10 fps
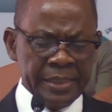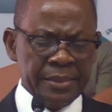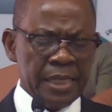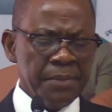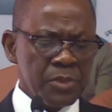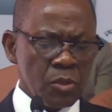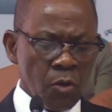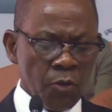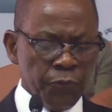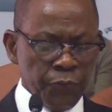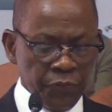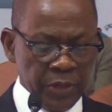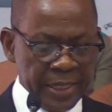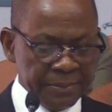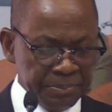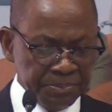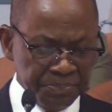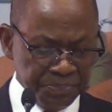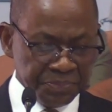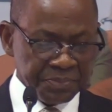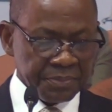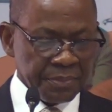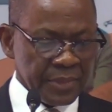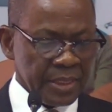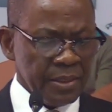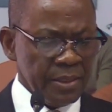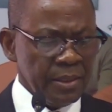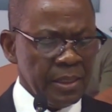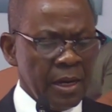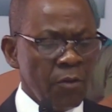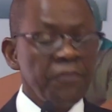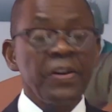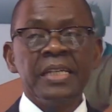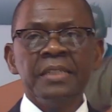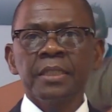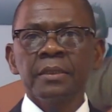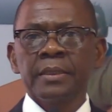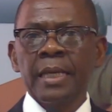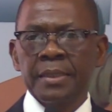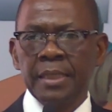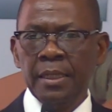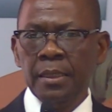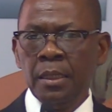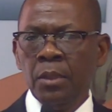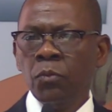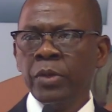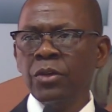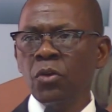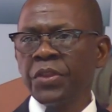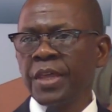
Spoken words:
In terms of our financial sector, we know